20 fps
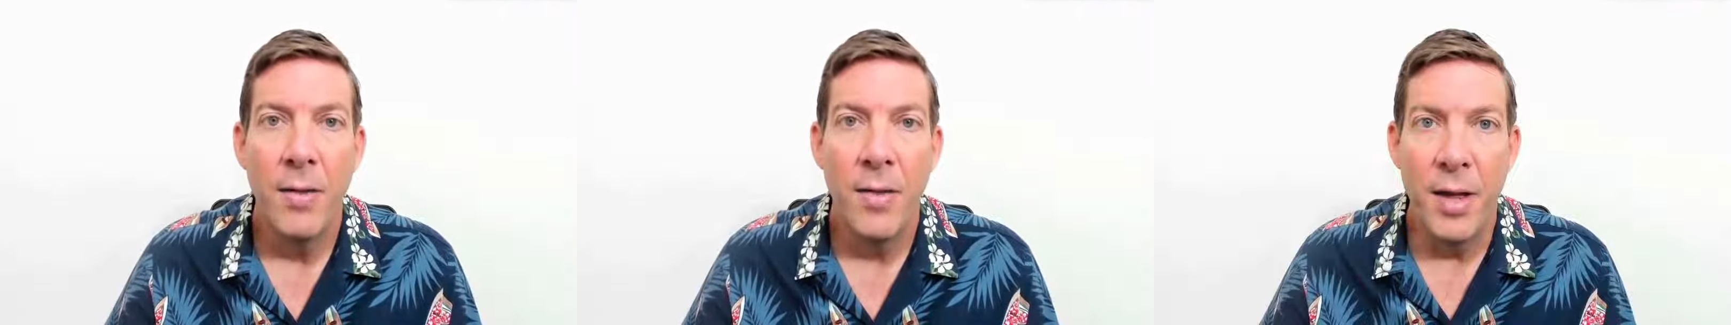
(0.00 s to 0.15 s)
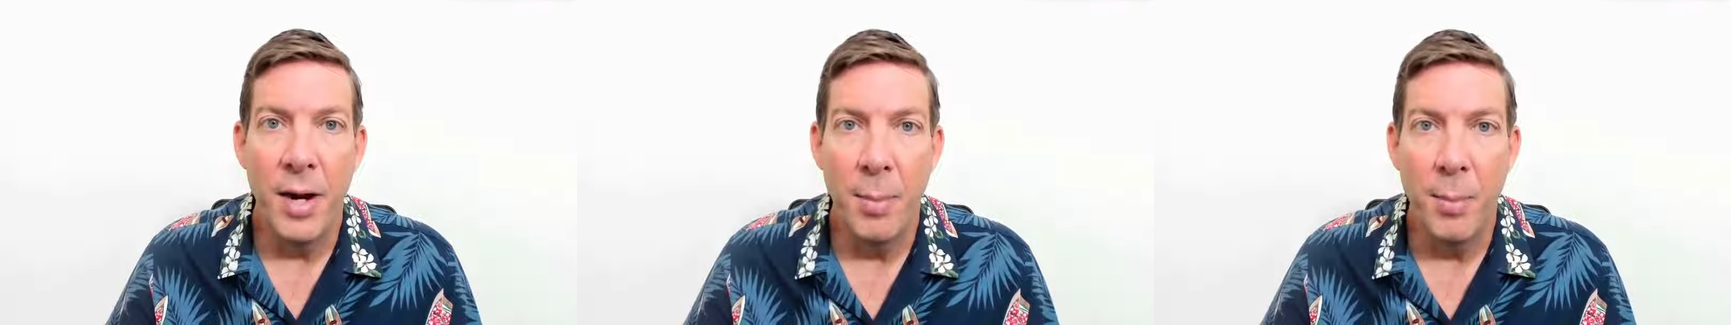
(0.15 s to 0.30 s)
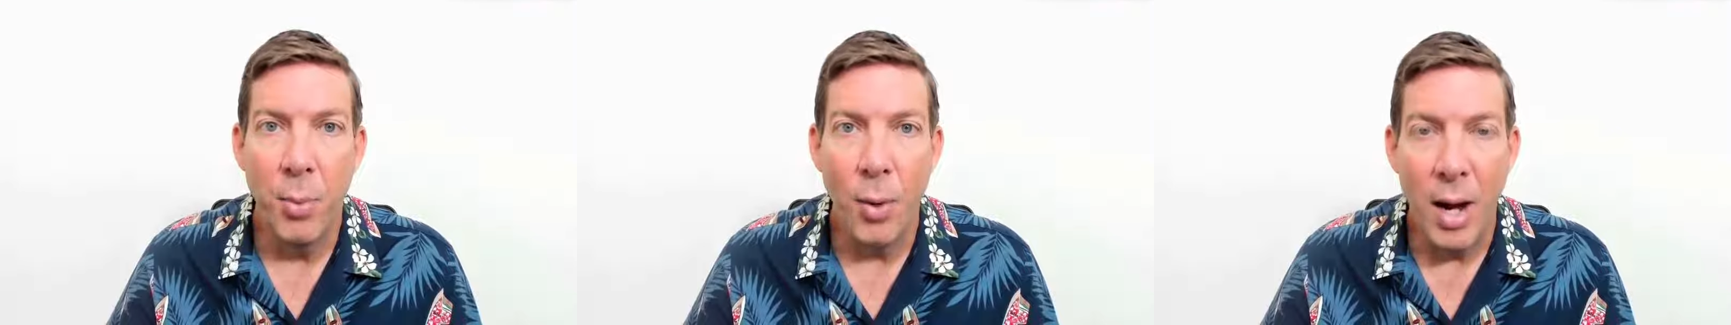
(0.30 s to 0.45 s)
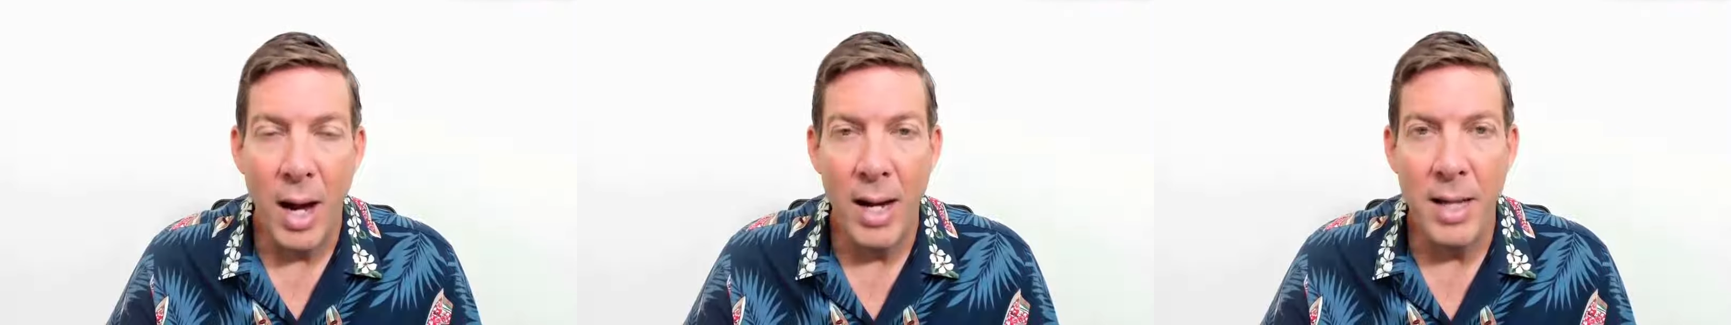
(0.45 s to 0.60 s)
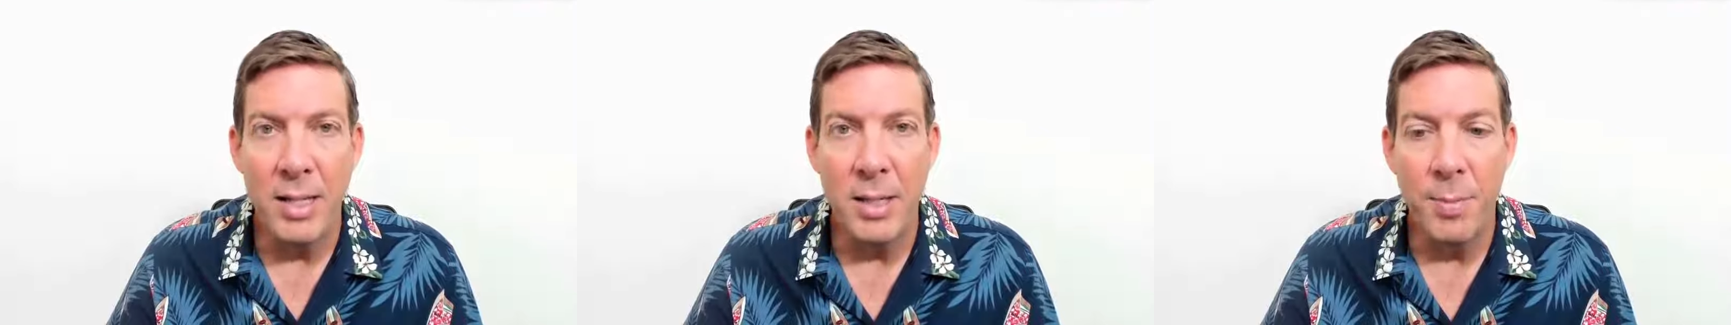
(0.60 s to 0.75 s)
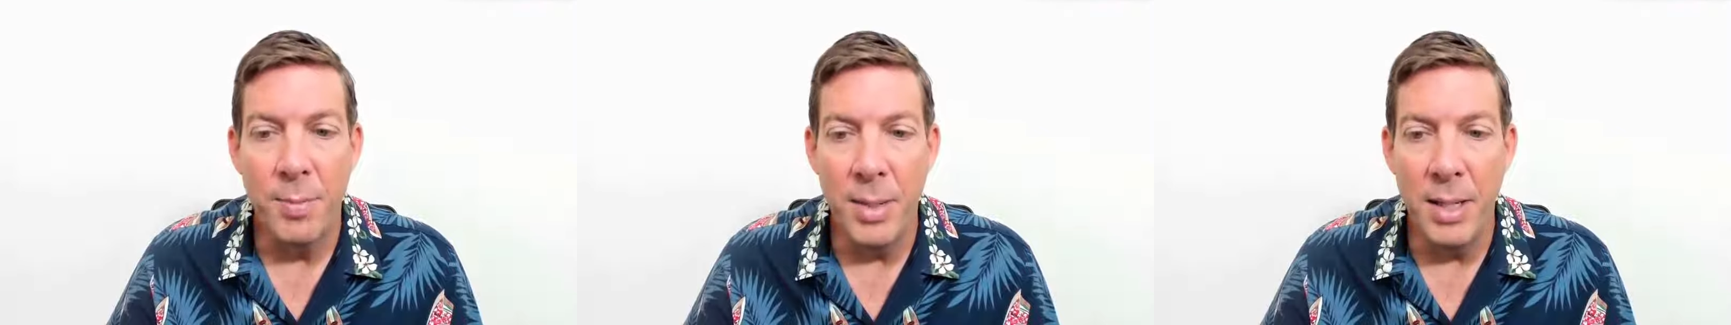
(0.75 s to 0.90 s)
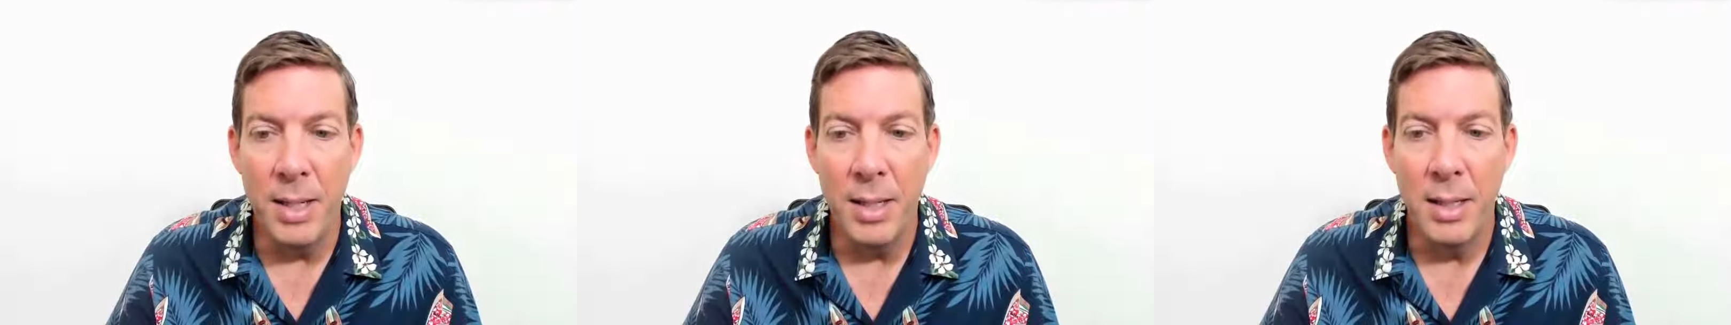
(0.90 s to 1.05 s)
that a
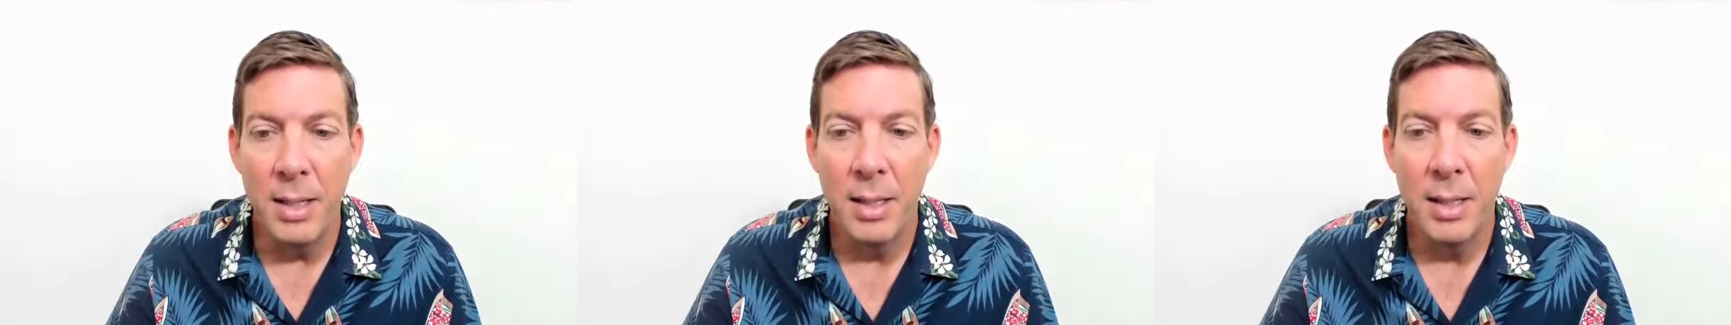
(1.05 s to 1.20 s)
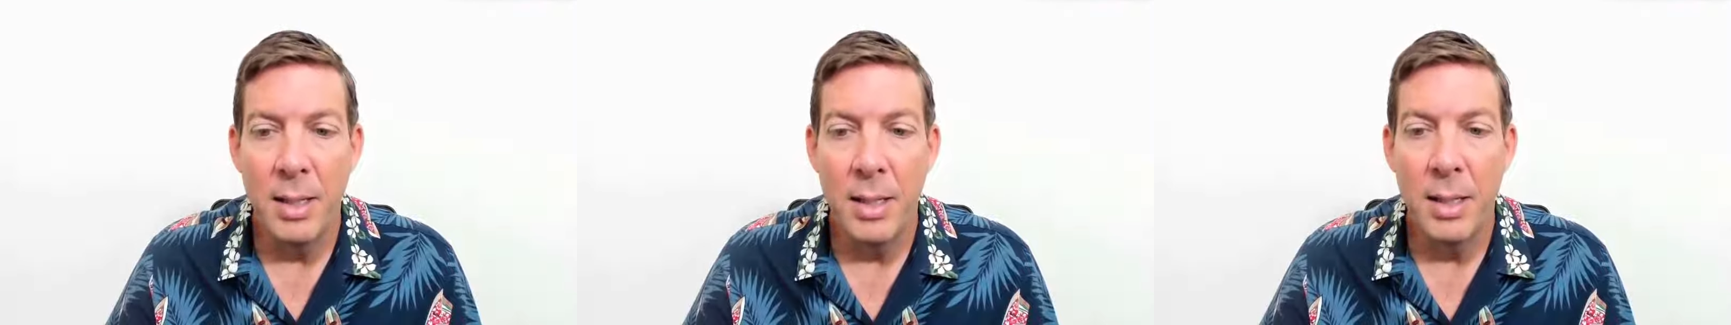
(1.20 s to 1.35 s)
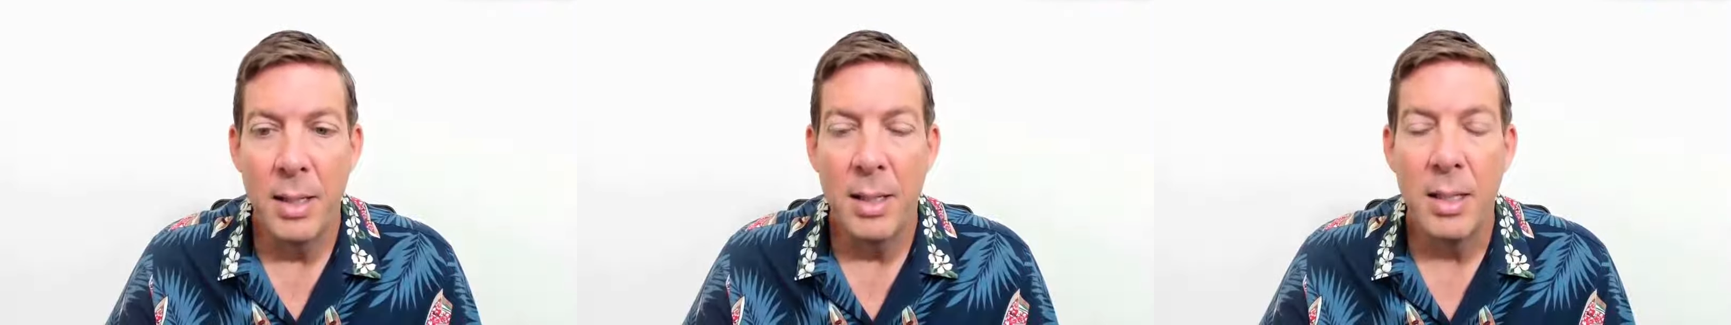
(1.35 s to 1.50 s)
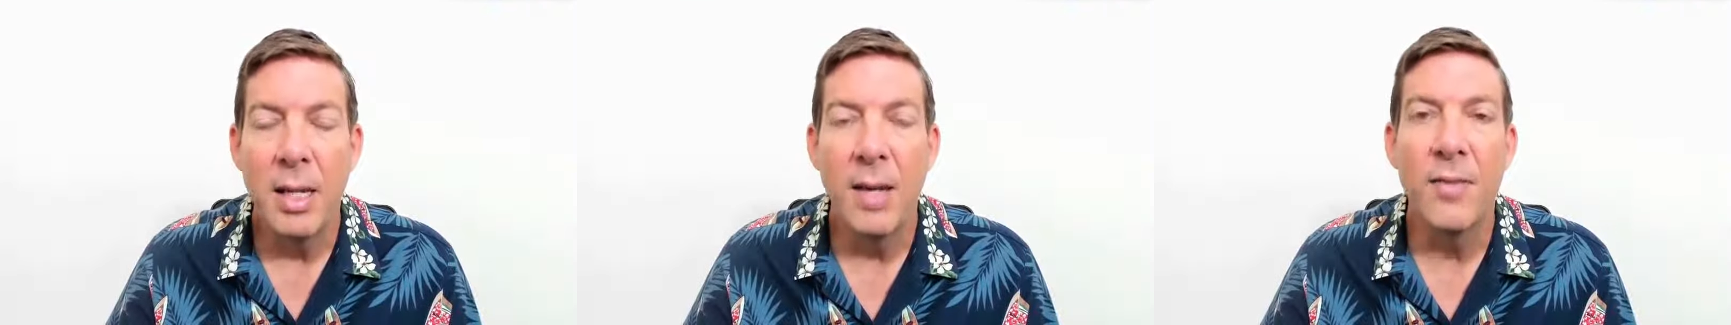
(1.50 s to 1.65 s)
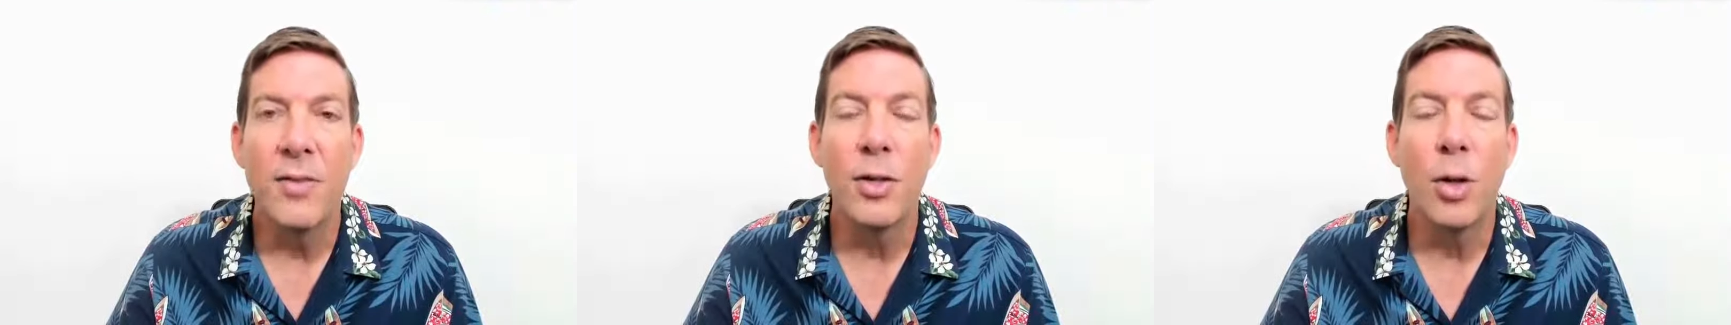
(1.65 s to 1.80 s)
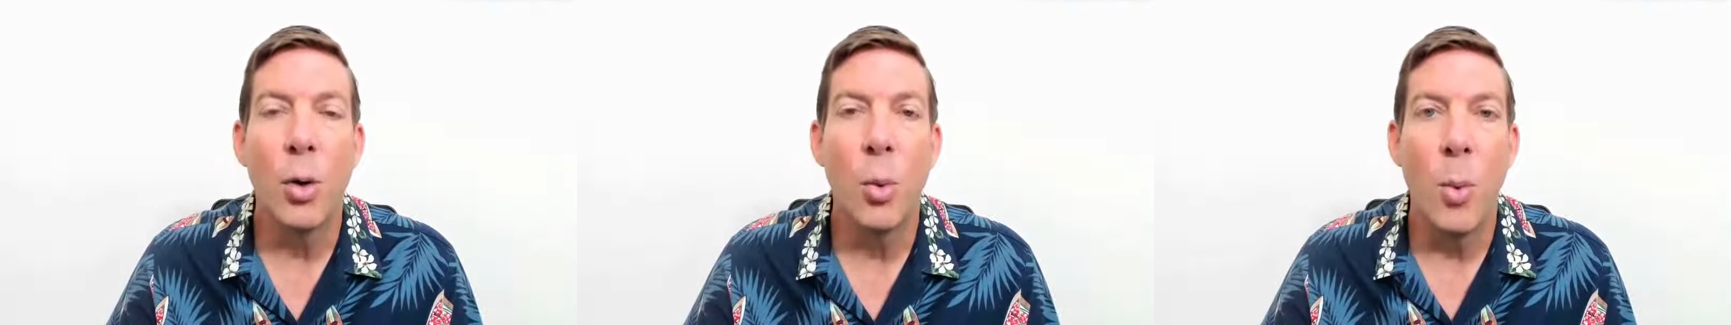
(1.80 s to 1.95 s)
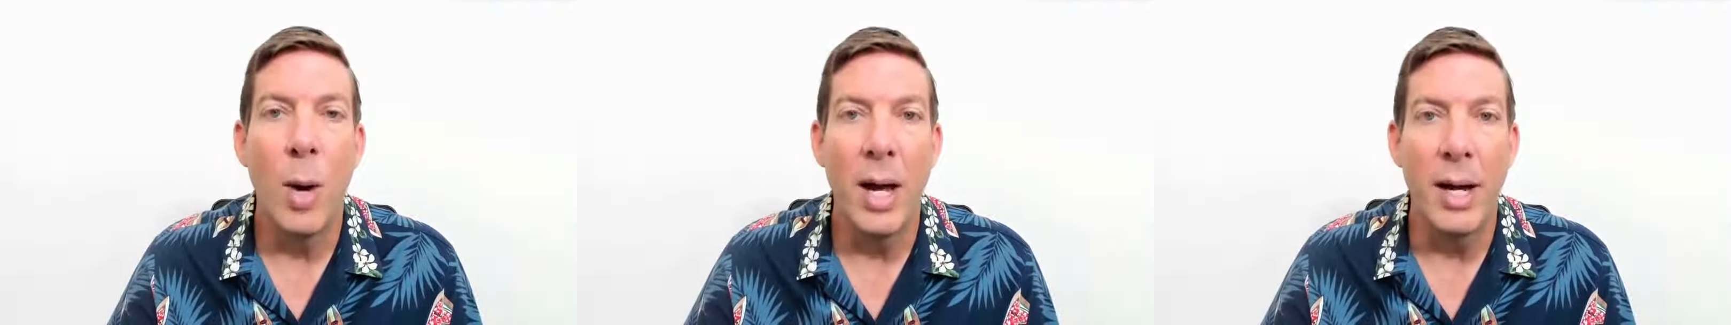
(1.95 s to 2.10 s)
bride-to-be gives
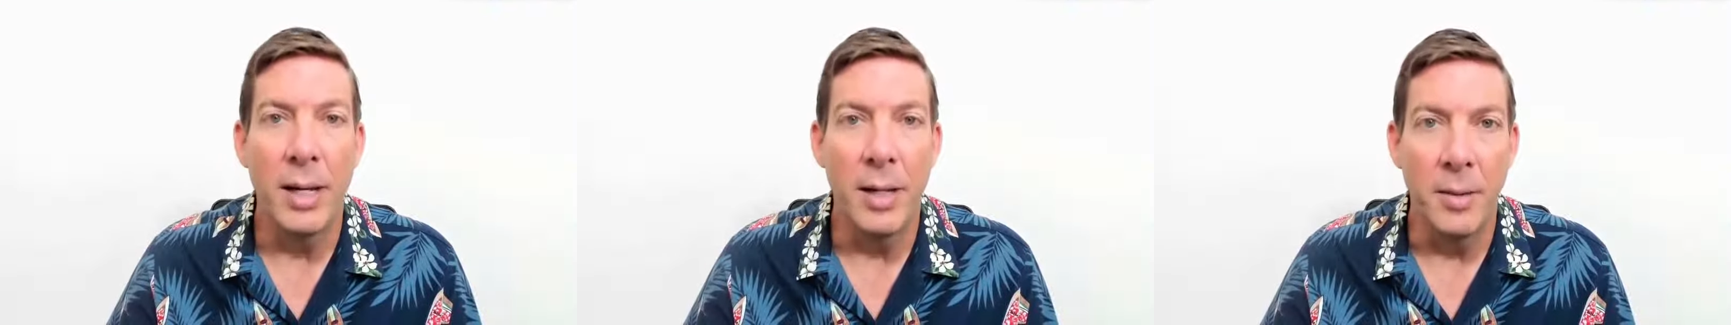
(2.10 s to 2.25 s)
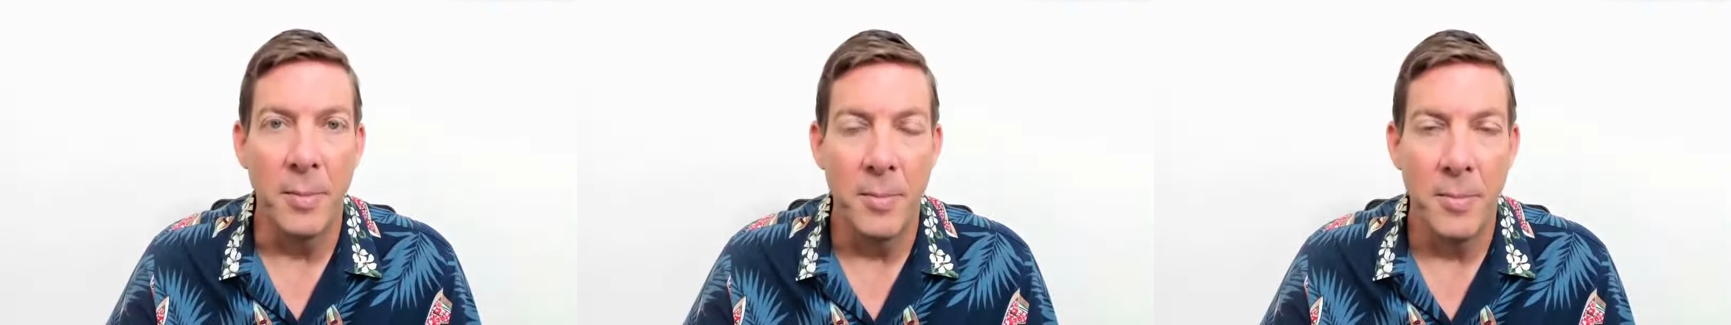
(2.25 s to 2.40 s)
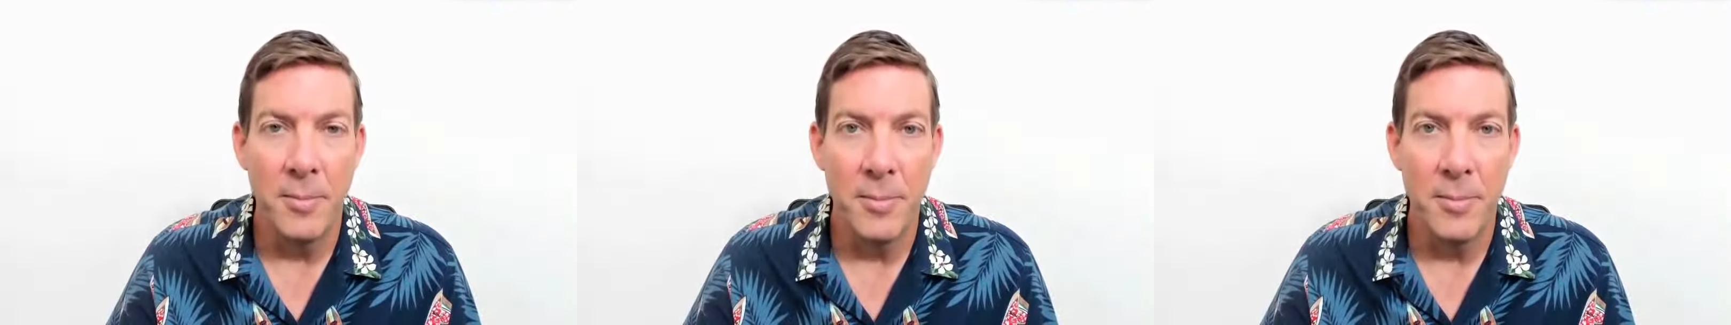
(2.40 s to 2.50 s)
her wedding.